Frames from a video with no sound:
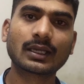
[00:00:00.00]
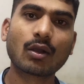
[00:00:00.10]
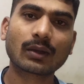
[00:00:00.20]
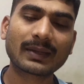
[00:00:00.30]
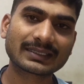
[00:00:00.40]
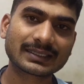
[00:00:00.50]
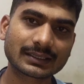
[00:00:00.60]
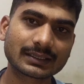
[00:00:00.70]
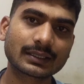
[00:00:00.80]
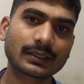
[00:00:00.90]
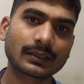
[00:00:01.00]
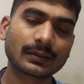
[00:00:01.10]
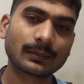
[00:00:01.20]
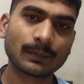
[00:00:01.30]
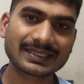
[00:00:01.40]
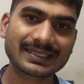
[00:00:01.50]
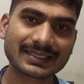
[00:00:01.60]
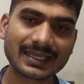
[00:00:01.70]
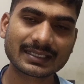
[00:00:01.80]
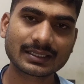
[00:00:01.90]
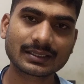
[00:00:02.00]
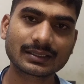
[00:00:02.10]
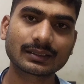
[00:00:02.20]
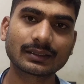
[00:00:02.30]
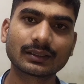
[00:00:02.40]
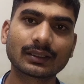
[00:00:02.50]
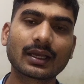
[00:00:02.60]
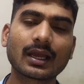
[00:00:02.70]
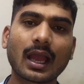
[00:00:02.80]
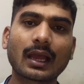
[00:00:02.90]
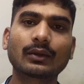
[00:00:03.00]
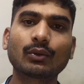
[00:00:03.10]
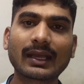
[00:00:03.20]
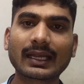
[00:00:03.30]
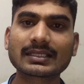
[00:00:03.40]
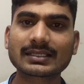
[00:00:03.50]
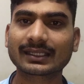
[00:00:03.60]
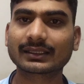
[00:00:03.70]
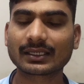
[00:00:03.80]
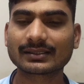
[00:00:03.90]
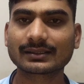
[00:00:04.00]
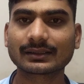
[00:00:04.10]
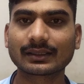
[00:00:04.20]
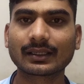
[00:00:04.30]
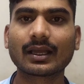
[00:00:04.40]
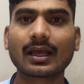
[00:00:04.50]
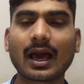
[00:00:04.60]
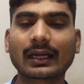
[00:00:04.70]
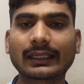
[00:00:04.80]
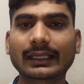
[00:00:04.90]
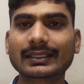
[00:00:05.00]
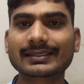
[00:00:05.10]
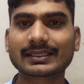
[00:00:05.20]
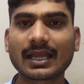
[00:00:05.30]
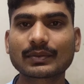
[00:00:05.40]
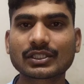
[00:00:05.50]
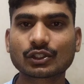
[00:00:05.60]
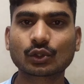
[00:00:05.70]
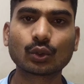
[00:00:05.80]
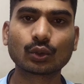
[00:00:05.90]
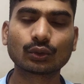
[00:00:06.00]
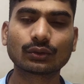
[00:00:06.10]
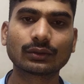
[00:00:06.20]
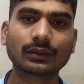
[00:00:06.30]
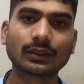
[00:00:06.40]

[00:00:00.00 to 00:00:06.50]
The governments, businesses and various sectors are taking steps to